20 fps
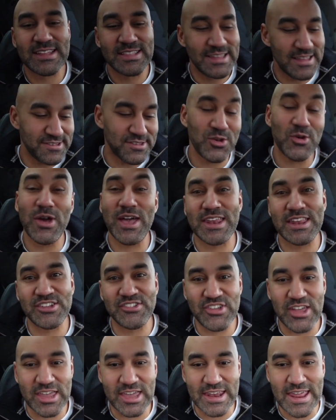let's go ahead and
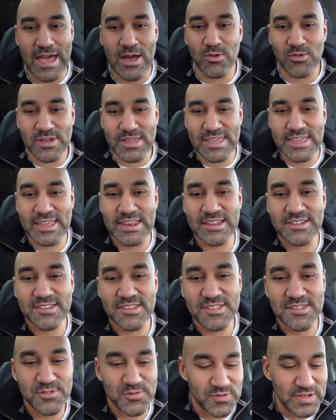check it out, get into
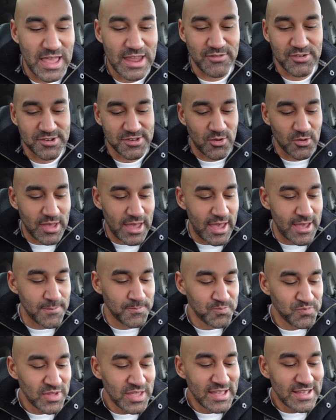these flavors, okay?
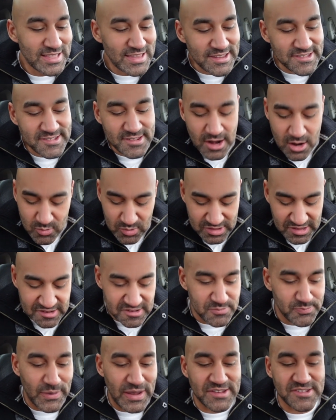Let's start with this
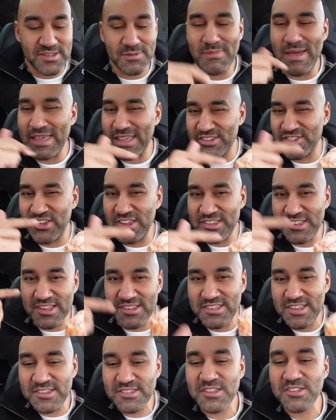spicy mac and cheese
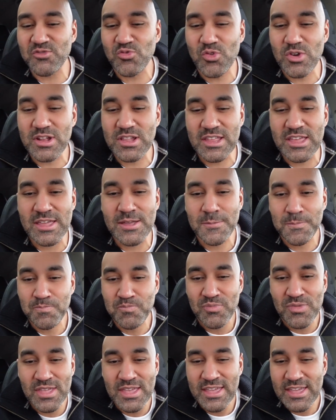because this is really
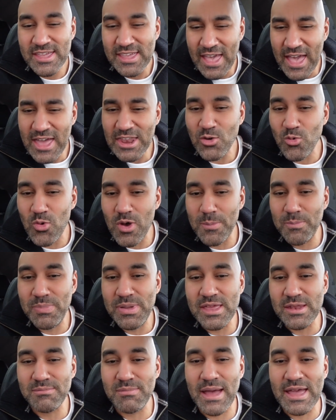kind of what
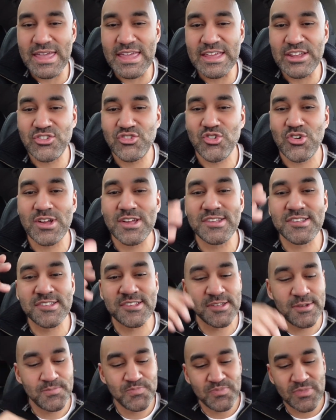piqued my
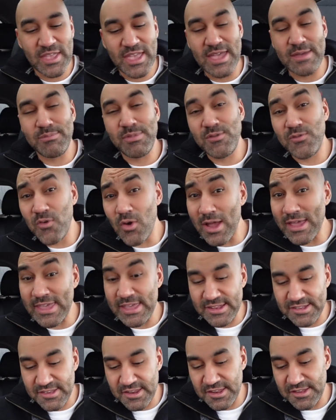interest. And before I
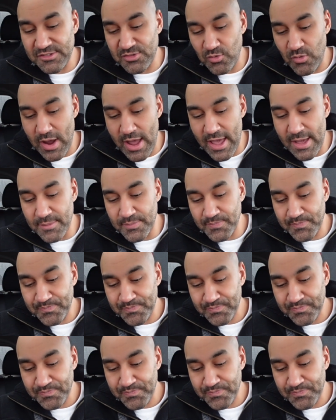get into this wrap,